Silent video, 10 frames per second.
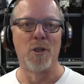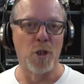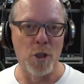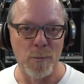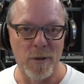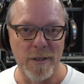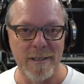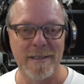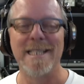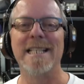Good
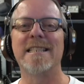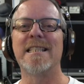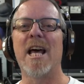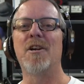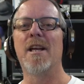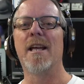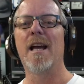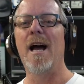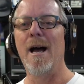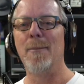morning. It's Saturday.
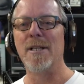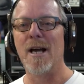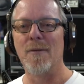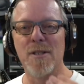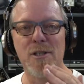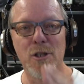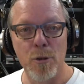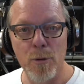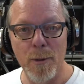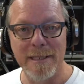I'm in the office.
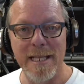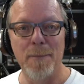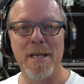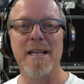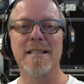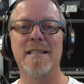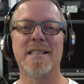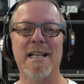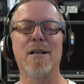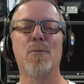You know what that means. The
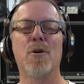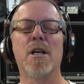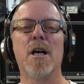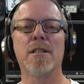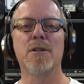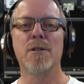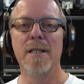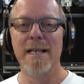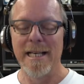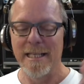Saturday morning hustle.
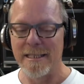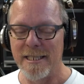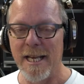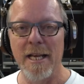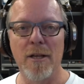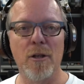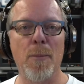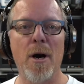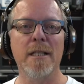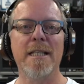And today on the
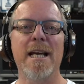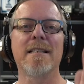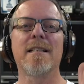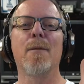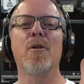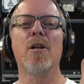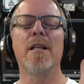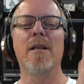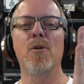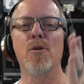podcast, I'm going to
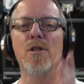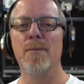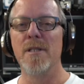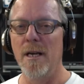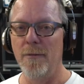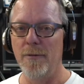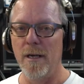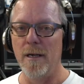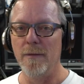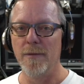give you some tough
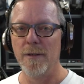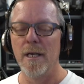love.